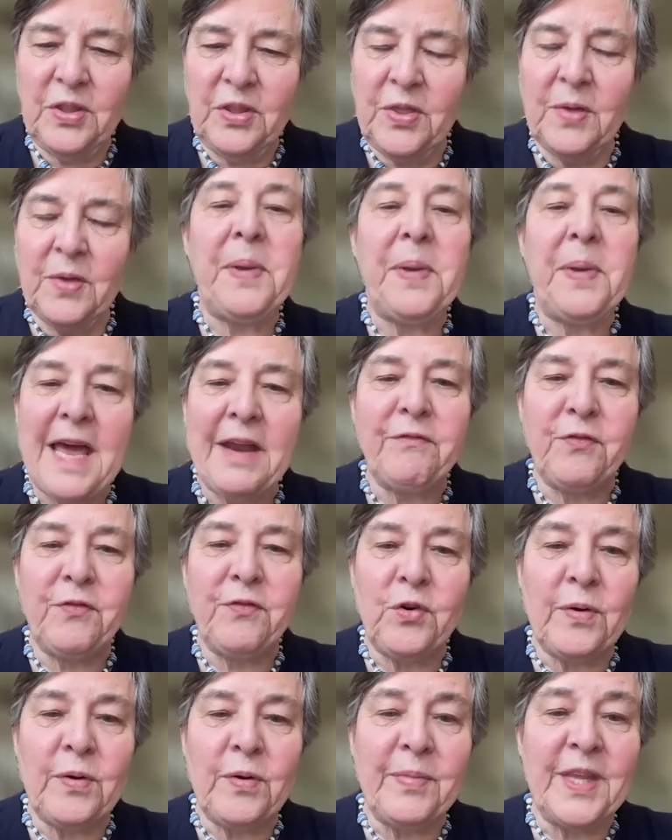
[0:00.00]
the
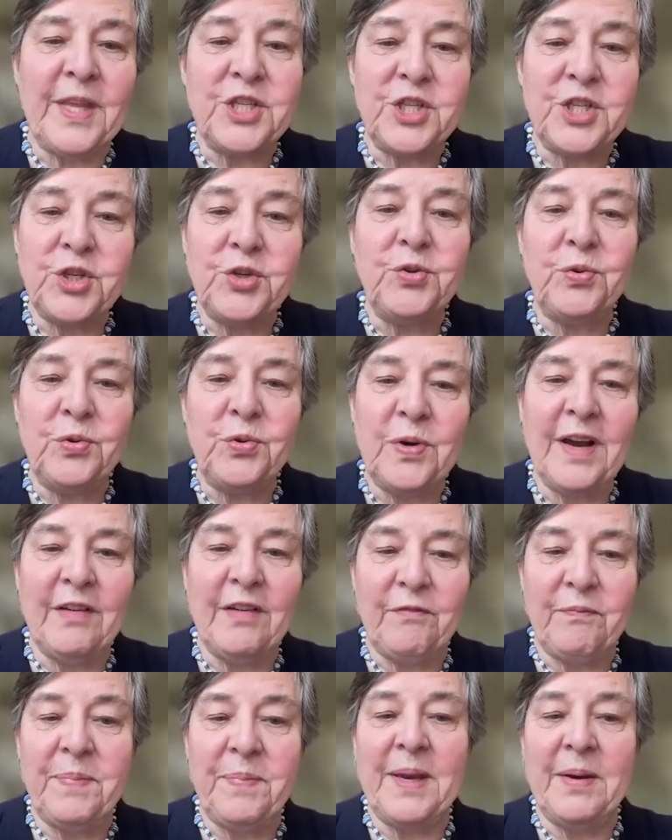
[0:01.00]
platform that you
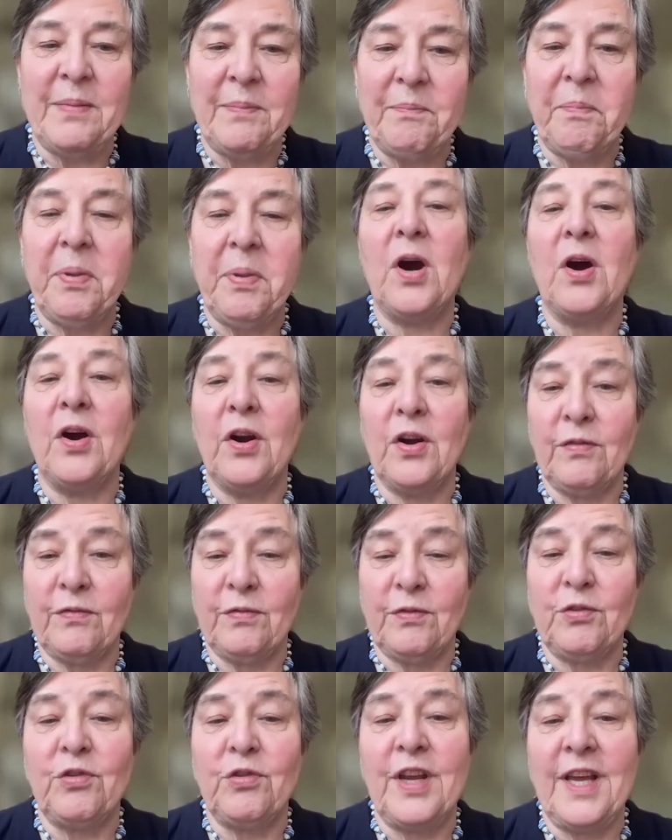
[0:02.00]
have been part
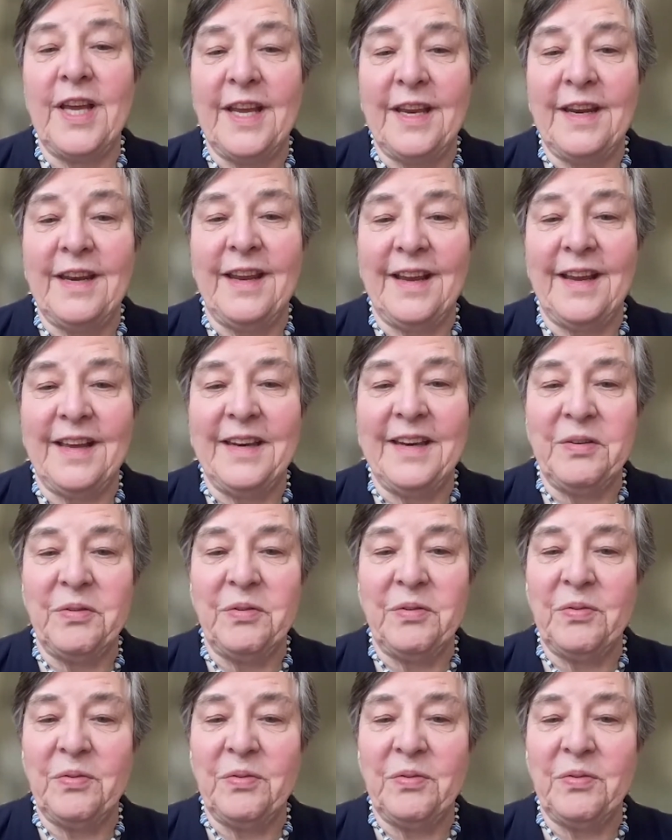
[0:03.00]
of creating and